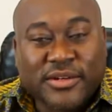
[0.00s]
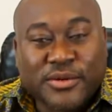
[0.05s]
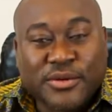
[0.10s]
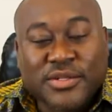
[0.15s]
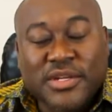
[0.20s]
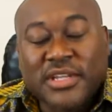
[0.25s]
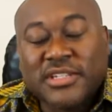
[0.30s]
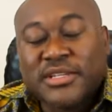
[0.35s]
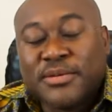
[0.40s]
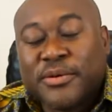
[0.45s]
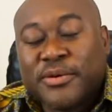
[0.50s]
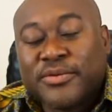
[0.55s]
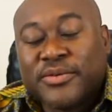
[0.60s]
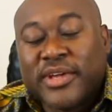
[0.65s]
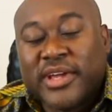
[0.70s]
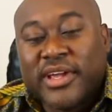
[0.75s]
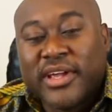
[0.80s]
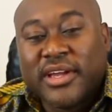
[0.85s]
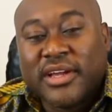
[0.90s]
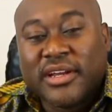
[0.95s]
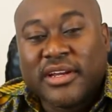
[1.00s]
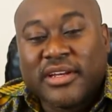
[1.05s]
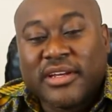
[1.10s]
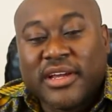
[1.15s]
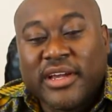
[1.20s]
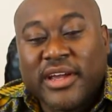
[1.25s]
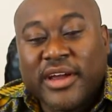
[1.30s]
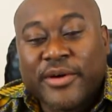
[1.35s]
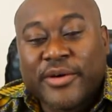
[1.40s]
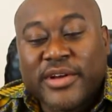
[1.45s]
Those are some of the, the
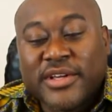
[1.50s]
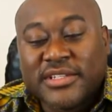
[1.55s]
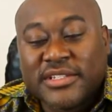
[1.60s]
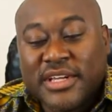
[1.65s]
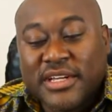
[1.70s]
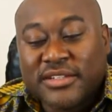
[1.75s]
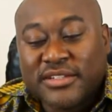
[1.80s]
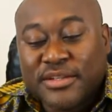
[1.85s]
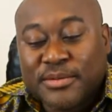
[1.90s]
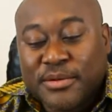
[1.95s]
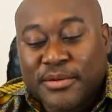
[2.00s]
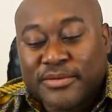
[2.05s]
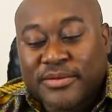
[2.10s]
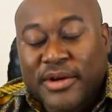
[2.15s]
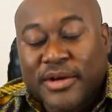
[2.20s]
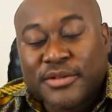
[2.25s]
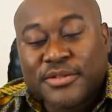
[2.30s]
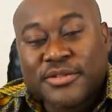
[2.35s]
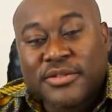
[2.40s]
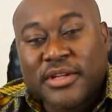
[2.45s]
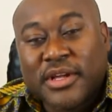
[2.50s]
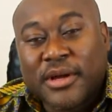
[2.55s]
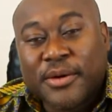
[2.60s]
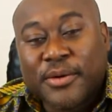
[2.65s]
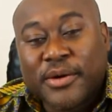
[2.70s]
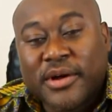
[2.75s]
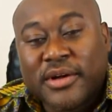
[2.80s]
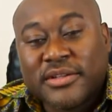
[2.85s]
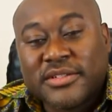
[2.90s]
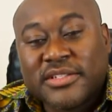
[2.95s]
areas that some of us,
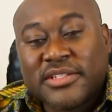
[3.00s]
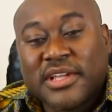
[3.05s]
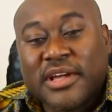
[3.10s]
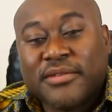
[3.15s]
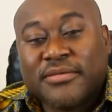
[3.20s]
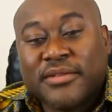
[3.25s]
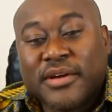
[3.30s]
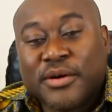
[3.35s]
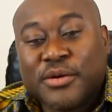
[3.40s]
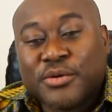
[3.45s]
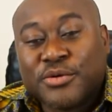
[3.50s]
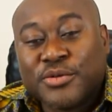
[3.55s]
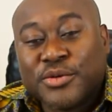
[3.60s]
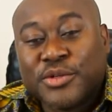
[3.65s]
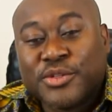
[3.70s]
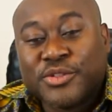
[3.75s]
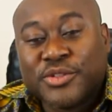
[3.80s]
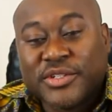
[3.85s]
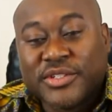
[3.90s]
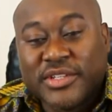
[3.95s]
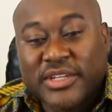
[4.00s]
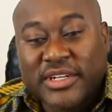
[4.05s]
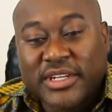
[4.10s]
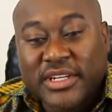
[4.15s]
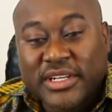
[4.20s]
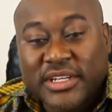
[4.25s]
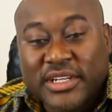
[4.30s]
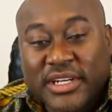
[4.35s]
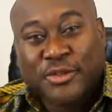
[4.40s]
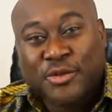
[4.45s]
our staff are also interested
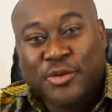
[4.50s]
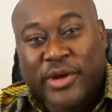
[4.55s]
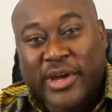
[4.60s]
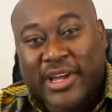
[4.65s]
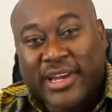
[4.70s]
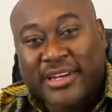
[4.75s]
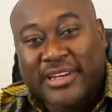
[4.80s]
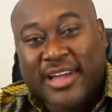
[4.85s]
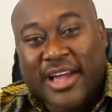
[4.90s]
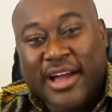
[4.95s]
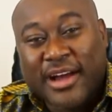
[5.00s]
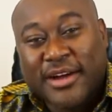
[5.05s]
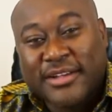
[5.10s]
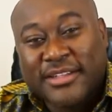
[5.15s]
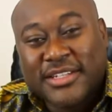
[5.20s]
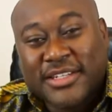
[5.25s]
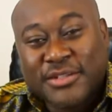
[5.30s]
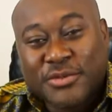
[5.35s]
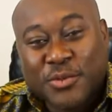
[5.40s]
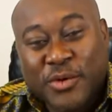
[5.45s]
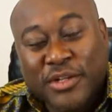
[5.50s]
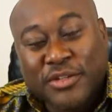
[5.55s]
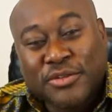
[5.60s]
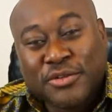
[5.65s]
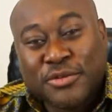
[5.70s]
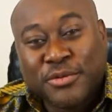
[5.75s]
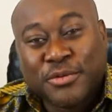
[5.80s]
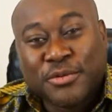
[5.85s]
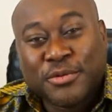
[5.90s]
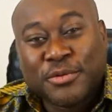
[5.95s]
in. To end, I just want
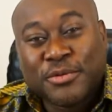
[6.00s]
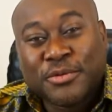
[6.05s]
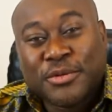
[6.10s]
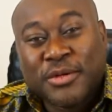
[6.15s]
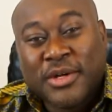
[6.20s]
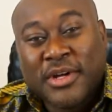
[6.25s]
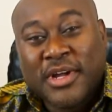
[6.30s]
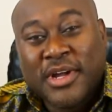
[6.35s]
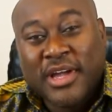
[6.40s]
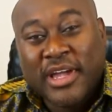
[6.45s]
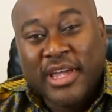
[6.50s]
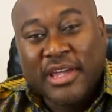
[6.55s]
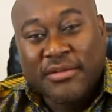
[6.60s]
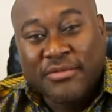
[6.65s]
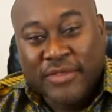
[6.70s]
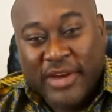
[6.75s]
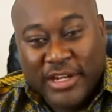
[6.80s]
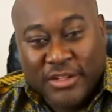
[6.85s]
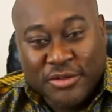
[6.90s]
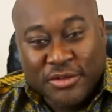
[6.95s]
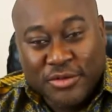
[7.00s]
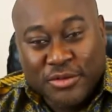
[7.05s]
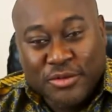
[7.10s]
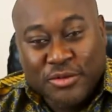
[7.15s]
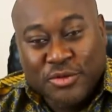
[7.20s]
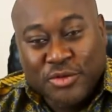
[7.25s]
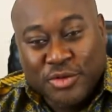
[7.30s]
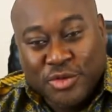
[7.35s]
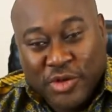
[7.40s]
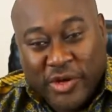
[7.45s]
to invite you
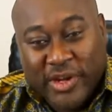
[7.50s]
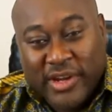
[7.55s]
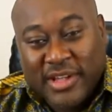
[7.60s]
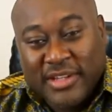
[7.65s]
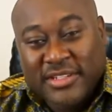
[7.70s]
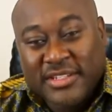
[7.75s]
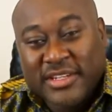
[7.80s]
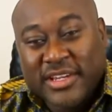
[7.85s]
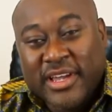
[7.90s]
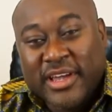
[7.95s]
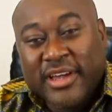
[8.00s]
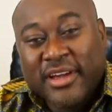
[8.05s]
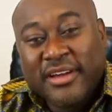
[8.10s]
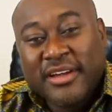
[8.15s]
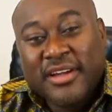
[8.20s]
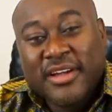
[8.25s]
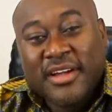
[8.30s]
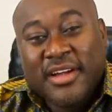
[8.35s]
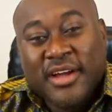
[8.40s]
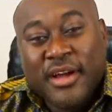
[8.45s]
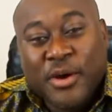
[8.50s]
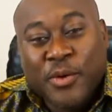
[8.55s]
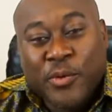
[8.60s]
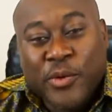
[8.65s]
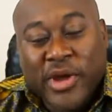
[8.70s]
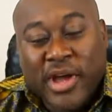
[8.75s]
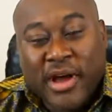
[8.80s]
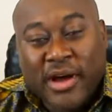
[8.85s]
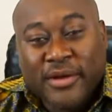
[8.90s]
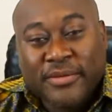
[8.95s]
to join us here.
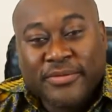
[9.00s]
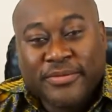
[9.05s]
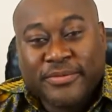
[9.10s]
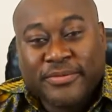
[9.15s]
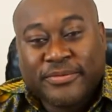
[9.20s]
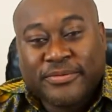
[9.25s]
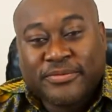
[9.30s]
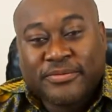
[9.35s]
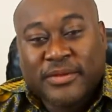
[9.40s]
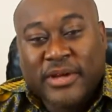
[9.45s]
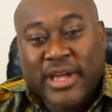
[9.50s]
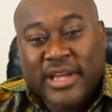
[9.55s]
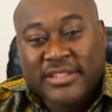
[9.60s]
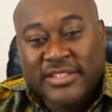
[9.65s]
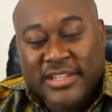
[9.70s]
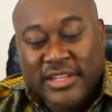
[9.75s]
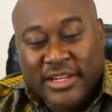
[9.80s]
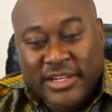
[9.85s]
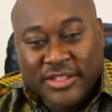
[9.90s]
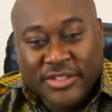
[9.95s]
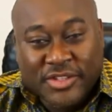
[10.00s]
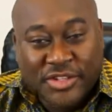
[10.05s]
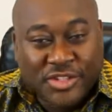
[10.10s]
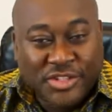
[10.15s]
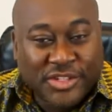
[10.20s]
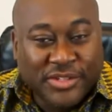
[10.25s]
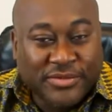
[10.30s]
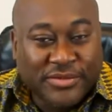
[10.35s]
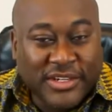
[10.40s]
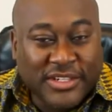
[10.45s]
We have excellent
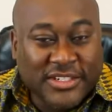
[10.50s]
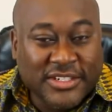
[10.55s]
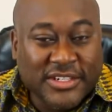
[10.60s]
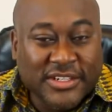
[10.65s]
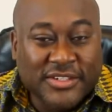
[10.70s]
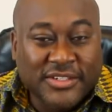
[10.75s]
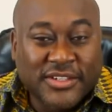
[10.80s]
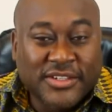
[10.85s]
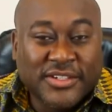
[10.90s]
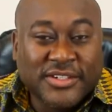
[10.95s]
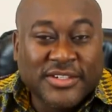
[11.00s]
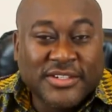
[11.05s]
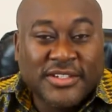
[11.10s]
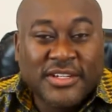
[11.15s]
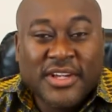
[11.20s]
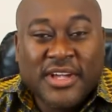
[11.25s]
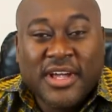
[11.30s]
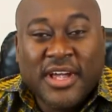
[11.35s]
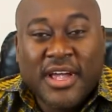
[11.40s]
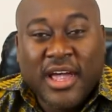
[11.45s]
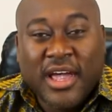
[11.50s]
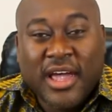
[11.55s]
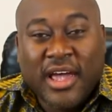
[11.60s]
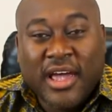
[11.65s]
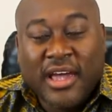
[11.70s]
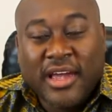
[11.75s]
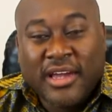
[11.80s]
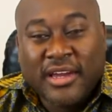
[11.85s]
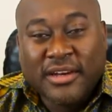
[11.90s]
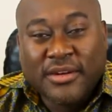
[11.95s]
teaching facilities
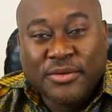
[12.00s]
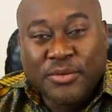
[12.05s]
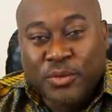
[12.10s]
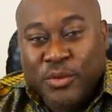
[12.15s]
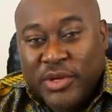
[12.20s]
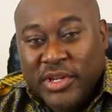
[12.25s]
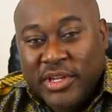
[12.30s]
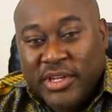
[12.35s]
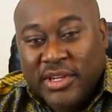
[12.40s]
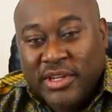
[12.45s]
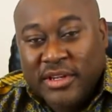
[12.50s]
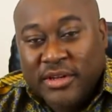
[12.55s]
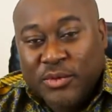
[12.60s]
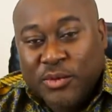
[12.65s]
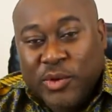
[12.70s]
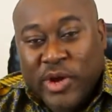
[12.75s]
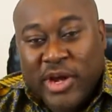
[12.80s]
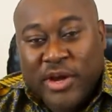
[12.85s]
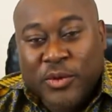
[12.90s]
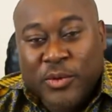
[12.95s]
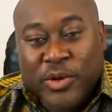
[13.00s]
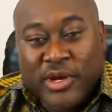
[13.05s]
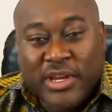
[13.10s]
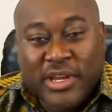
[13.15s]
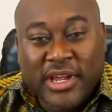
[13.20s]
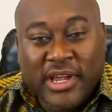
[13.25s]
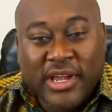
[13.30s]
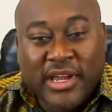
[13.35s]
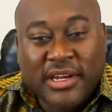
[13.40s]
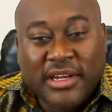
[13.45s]
and we work with
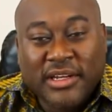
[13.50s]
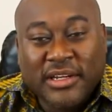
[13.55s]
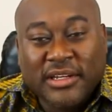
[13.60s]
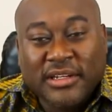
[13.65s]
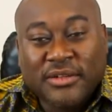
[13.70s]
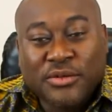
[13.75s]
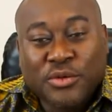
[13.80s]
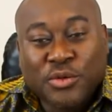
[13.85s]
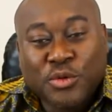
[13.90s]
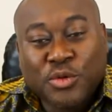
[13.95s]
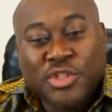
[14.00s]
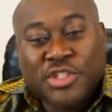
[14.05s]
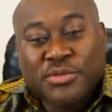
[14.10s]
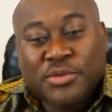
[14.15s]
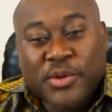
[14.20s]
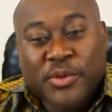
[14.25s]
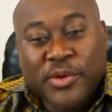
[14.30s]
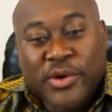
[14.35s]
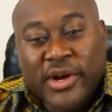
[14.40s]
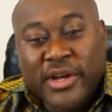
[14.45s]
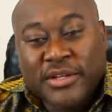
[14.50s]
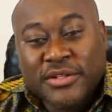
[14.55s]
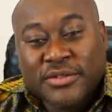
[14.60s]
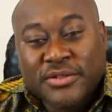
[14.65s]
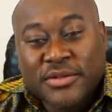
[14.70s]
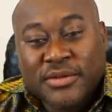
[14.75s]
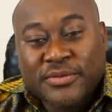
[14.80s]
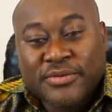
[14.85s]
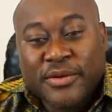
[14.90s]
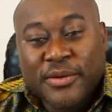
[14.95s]
the Noguchi Memorial
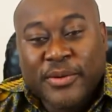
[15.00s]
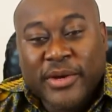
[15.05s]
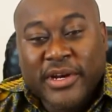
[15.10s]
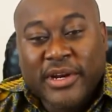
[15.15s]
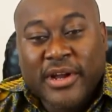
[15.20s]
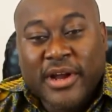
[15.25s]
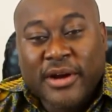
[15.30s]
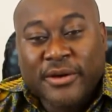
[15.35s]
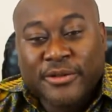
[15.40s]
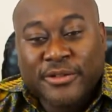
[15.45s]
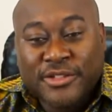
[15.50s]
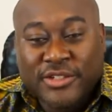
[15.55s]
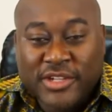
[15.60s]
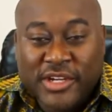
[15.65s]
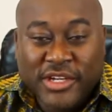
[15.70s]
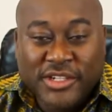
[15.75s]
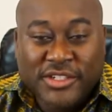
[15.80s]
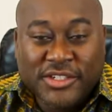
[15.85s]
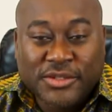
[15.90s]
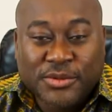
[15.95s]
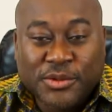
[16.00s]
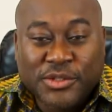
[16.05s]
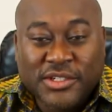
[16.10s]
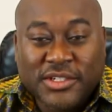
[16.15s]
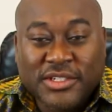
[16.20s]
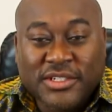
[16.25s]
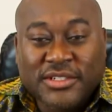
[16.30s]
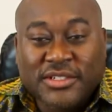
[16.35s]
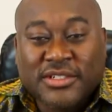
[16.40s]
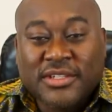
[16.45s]
Institute for Medical Research, which
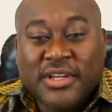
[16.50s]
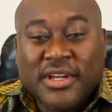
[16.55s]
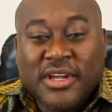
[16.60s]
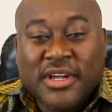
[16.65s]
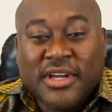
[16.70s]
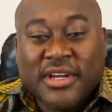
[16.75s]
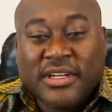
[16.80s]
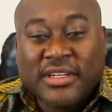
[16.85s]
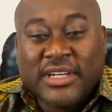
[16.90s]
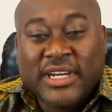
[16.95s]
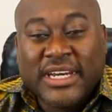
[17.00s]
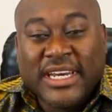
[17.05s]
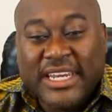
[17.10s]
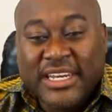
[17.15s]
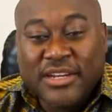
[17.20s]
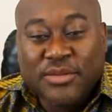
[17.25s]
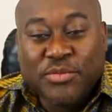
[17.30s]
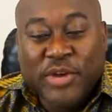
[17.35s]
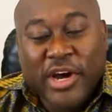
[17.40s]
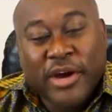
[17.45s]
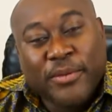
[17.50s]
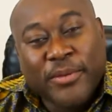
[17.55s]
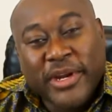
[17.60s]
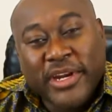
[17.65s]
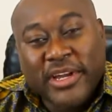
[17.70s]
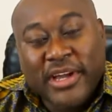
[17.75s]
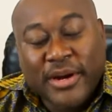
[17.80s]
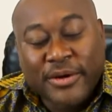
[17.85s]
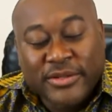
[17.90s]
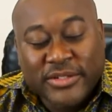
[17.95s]
is the leading
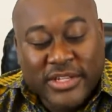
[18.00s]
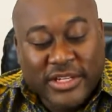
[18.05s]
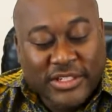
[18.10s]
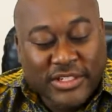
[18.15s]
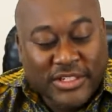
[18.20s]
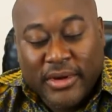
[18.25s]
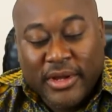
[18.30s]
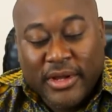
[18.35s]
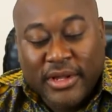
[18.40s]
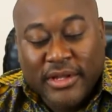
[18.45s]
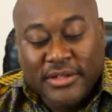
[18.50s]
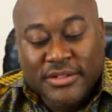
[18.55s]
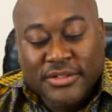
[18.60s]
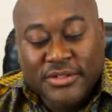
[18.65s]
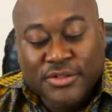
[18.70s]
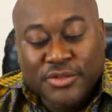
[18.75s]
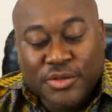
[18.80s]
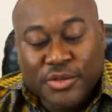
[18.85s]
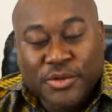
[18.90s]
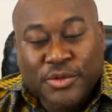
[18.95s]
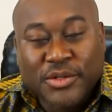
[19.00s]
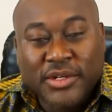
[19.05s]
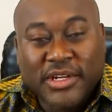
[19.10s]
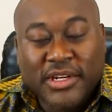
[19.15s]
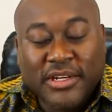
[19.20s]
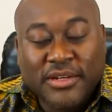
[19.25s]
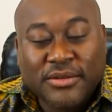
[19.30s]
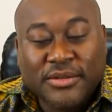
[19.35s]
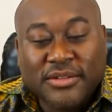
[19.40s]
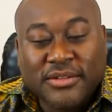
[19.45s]
biomedical research institute
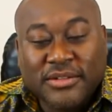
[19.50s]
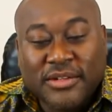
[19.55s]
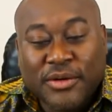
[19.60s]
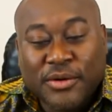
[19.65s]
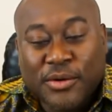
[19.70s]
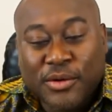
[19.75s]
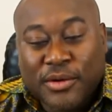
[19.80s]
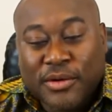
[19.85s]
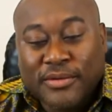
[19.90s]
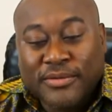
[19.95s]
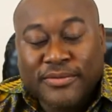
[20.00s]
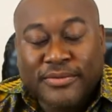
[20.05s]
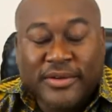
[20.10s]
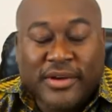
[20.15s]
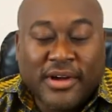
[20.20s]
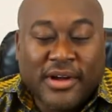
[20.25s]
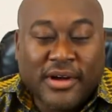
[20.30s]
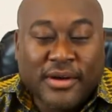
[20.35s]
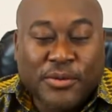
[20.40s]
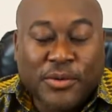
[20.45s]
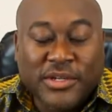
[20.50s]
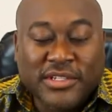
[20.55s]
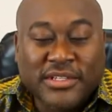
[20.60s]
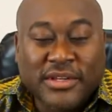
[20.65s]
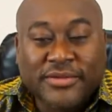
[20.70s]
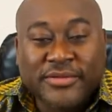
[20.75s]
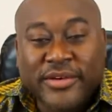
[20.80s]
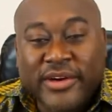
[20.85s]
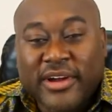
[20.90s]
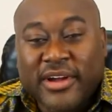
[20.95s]
in the whole of uh, West
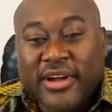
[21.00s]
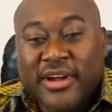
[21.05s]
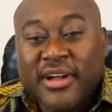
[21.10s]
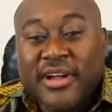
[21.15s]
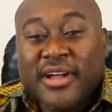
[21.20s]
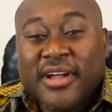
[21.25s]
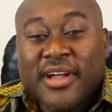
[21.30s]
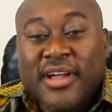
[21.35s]
Africa.